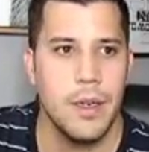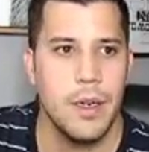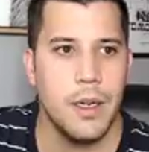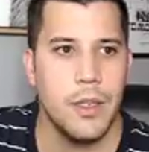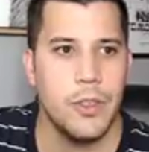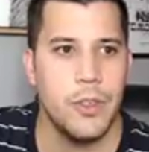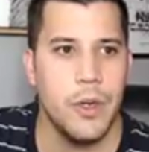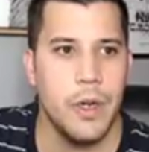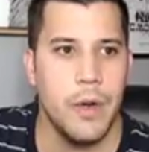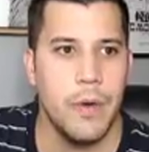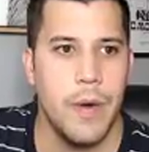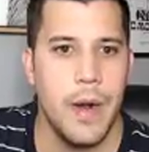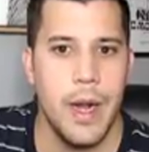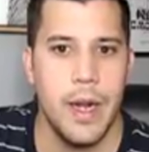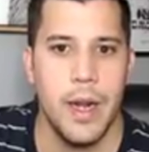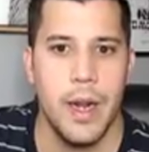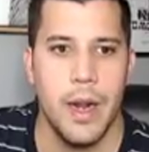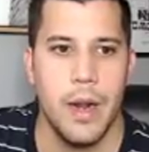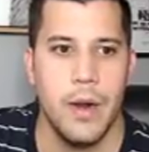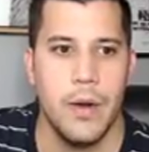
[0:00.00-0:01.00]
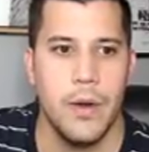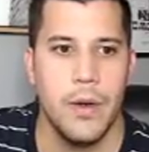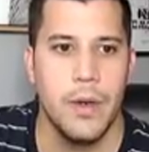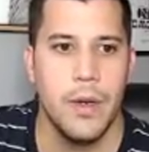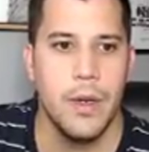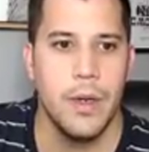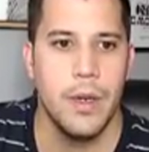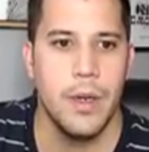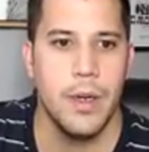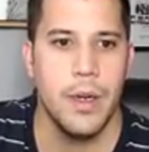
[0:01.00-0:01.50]
I'll show you right now.
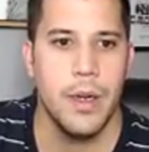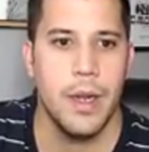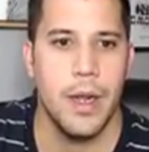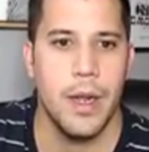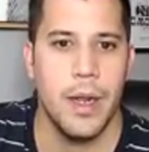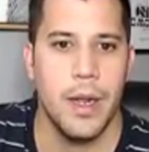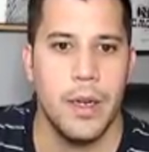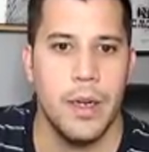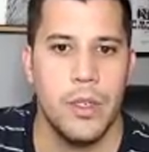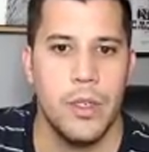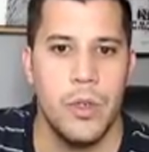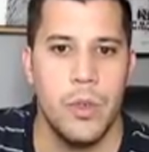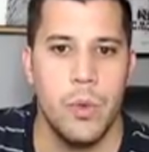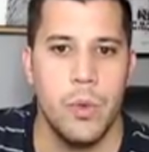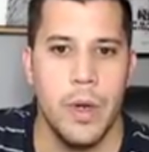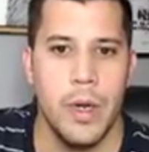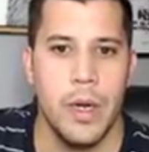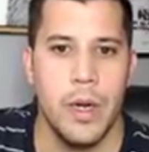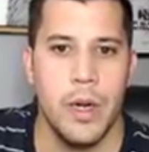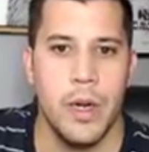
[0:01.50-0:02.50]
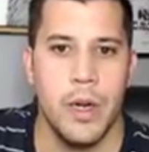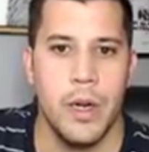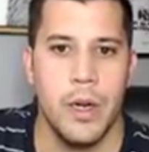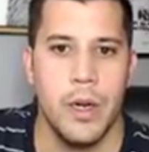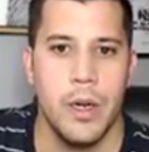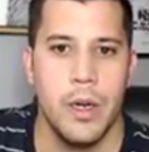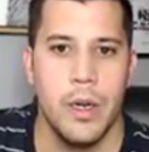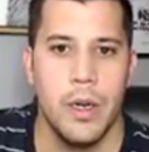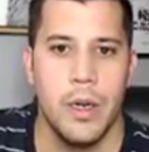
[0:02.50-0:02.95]
Twitter.